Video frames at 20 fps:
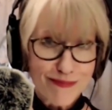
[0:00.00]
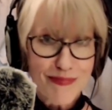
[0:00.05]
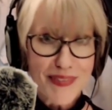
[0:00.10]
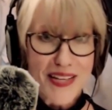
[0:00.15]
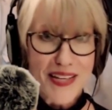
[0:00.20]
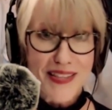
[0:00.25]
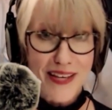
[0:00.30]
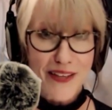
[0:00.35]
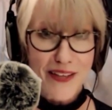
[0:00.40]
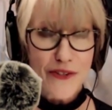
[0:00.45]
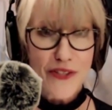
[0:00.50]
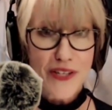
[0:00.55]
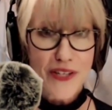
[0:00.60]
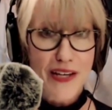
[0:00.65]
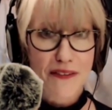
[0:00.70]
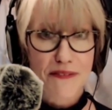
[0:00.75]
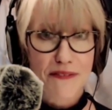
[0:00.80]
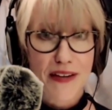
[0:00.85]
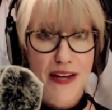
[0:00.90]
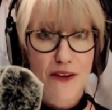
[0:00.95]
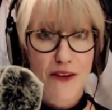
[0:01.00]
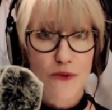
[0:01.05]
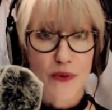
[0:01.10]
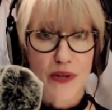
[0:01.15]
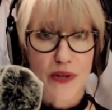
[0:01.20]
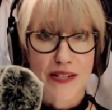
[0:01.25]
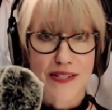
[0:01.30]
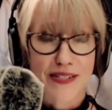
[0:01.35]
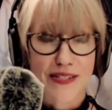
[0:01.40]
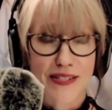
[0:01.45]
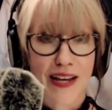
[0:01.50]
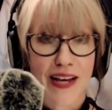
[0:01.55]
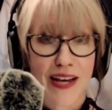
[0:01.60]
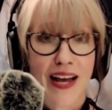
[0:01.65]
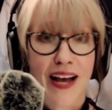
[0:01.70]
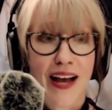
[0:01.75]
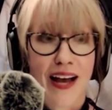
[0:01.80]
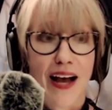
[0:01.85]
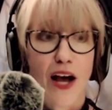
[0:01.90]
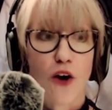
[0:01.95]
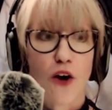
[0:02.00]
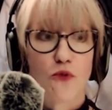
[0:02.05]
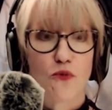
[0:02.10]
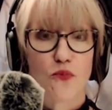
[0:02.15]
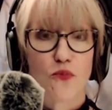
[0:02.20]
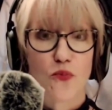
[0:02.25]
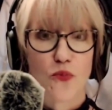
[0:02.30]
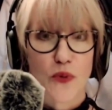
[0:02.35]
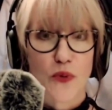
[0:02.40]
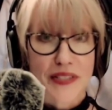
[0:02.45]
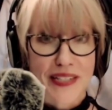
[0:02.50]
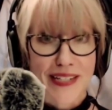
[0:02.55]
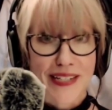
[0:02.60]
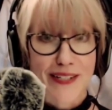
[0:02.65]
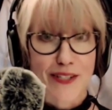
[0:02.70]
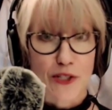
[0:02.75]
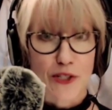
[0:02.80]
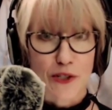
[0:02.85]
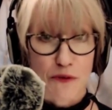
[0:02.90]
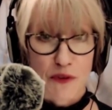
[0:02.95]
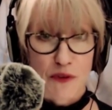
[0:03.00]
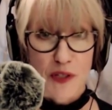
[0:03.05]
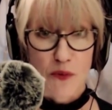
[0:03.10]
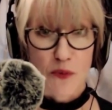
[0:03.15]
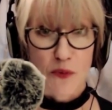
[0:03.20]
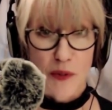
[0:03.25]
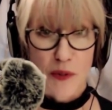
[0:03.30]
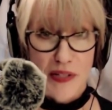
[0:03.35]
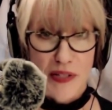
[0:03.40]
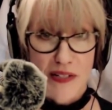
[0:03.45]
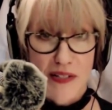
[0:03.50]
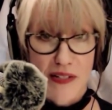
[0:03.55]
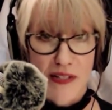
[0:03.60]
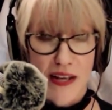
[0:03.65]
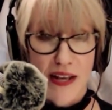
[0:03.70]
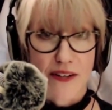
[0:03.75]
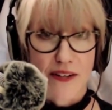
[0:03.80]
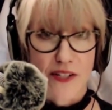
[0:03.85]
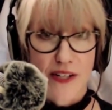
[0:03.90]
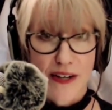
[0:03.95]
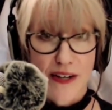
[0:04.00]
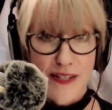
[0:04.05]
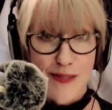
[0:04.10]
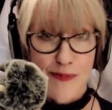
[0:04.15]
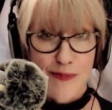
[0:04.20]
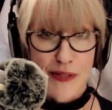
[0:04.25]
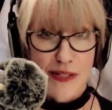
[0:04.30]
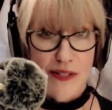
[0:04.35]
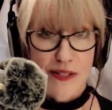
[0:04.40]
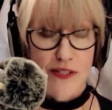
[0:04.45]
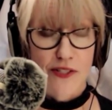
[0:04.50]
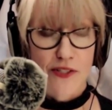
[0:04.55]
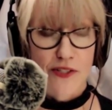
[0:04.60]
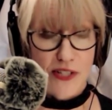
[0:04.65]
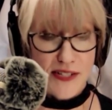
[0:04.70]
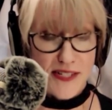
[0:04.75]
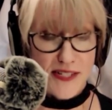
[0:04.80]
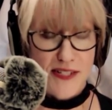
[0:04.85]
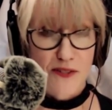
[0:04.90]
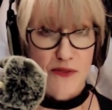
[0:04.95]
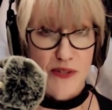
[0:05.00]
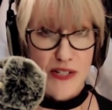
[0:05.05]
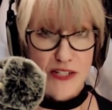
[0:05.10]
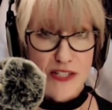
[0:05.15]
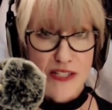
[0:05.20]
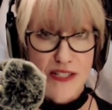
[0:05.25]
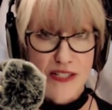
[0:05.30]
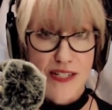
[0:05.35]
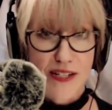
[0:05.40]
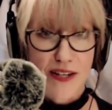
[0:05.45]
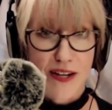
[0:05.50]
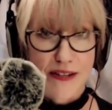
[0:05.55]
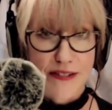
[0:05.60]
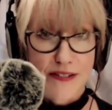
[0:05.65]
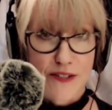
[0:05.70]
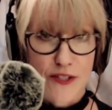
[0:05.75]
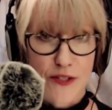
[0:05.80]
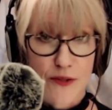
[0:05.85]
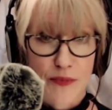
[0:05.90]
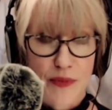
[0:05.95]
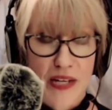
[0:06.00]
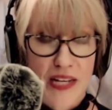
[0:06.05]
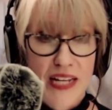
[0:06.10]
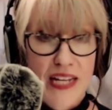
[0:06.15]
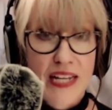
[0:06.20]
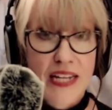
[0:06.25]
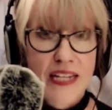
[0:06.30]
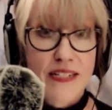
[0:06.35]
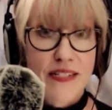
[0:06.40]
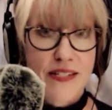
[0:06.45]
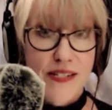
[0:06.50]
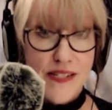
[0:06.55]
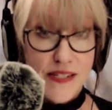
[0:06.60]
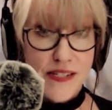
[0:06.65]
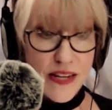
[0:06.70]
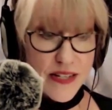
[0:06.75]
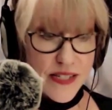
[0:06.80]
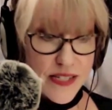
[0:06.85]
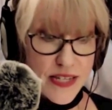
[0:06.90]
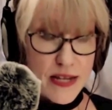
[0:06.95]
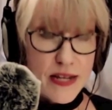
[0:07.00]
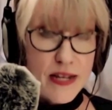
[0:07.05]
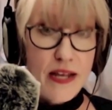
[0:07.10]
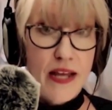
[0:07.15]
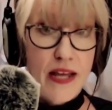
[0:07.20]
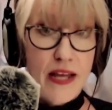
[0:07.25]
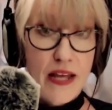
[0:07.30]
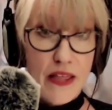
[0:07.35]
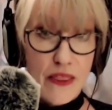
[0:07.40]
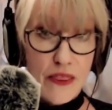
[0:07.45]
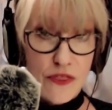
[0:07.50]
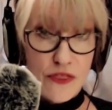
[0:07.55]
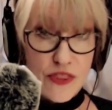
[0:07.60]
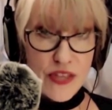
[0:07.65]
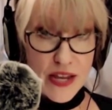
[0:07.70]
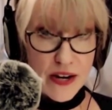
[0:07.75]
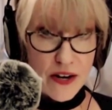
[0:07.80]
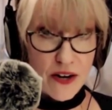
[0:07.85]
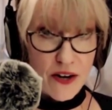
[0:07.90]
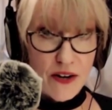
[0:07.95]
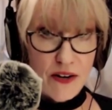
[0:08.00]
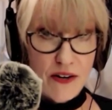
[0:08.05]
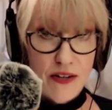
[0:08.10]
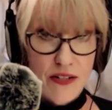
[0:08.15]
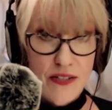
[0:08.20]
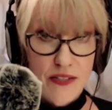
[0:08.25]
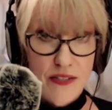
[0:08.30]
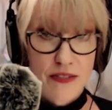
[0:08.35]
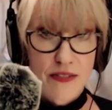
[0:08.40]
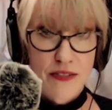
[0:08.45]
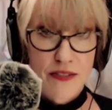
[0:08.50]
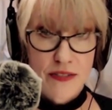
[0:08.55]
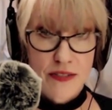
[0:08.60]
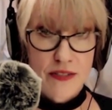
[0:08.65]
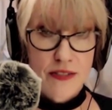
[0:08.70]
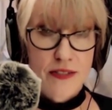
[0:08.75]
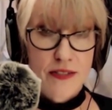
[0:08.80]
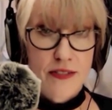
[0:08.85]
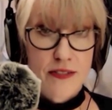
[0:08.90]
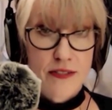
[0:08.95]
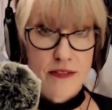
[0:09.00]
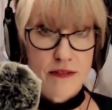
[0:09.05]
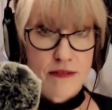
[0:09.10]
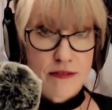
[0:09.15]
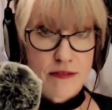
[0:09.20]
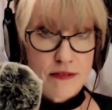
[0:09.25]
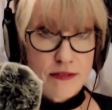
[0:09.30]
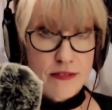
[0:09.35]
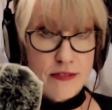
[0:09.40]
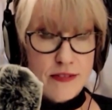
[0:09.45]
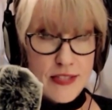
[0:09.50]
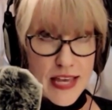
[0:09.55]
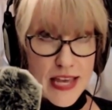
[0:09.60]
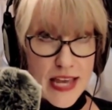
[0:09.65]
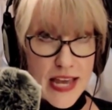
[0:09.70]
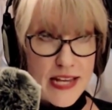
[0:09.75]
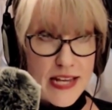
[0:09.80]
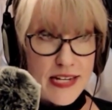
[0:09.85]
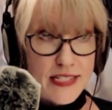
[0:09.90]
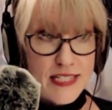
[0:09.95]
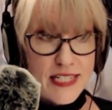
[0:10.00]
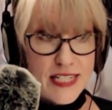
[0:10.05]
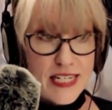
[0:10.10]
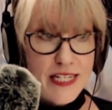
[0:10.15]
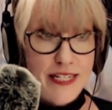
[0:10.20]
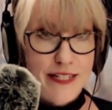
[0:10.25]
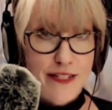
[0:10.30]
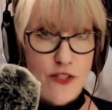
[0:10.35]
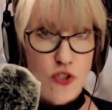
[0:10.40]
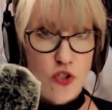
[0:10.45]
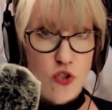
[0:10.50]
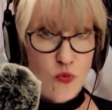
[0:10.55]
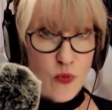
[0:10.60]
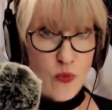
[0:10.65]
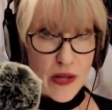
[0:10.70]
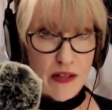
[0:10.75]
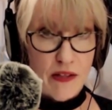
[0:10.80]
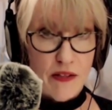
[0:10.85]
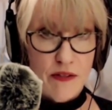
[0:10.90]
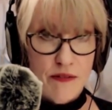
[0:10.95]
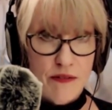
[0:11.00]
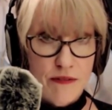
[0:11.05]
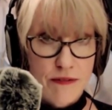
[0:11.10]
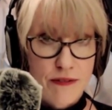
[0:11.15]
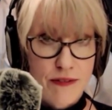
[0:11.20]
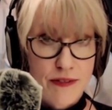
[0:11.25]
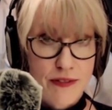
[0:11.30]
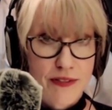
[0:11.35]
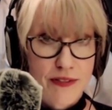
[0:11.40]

the other thing I found was a really goofy woman and her husband dressed in Regency costume discussing their 1812